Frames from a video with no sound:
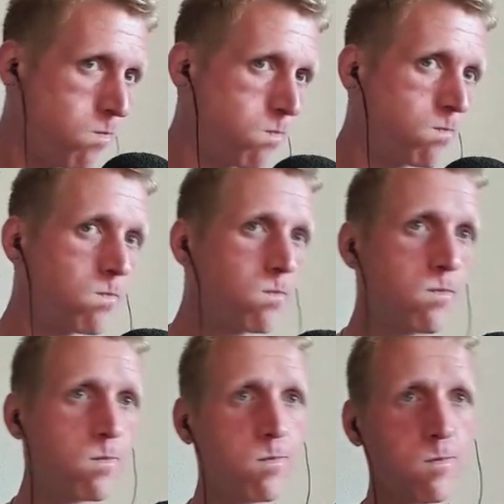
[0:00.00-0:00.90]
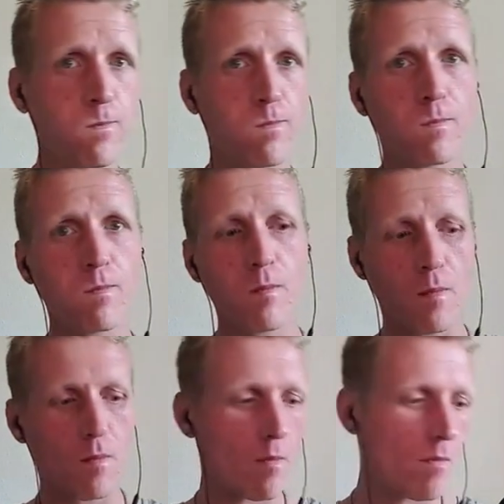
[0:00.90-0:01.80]

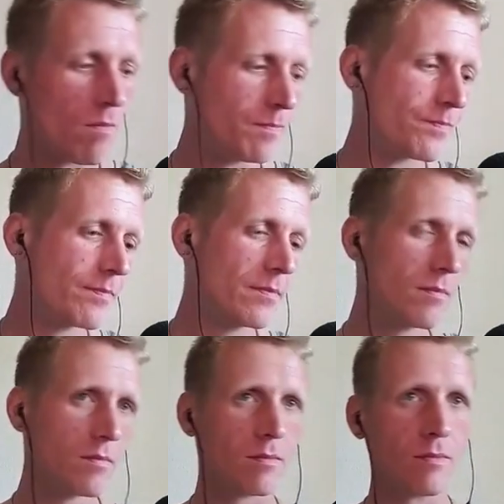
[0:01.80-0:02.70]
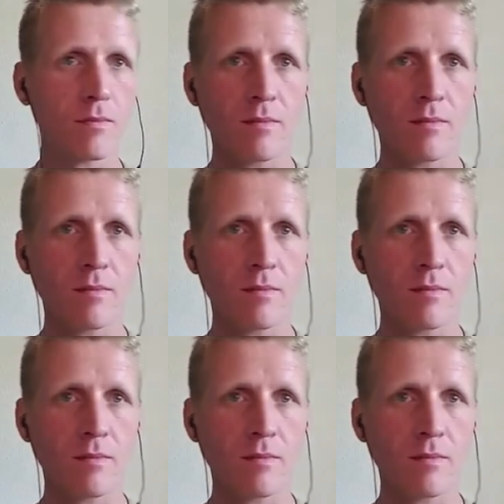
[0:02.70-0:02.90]
Nothing is said.